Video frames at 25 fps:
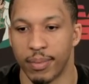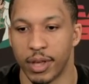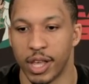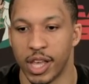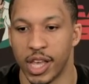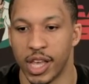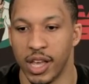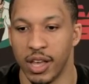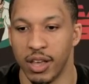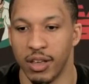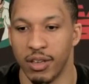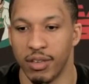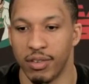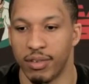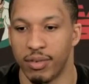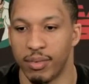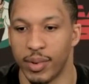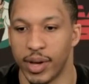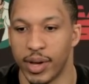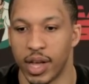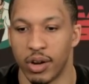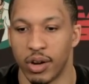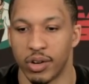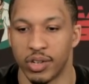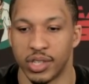because
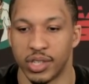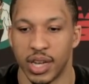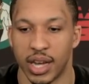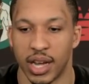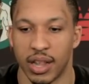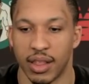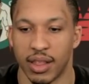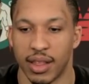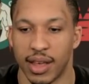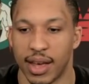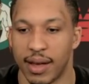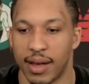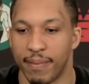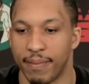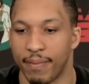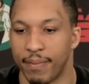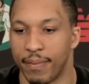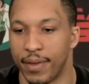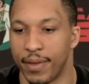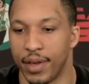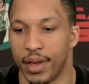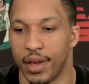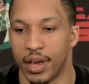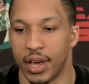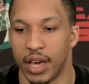we understand that
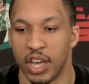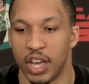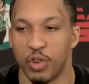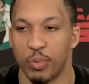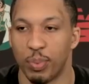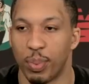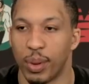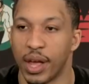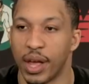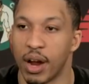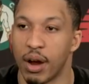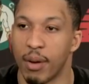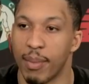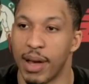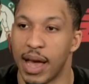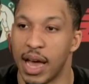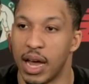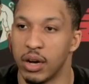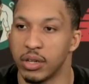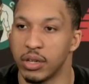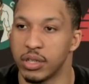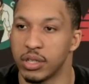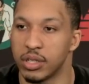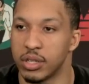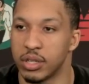each player
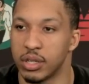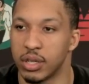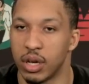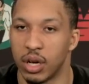matters.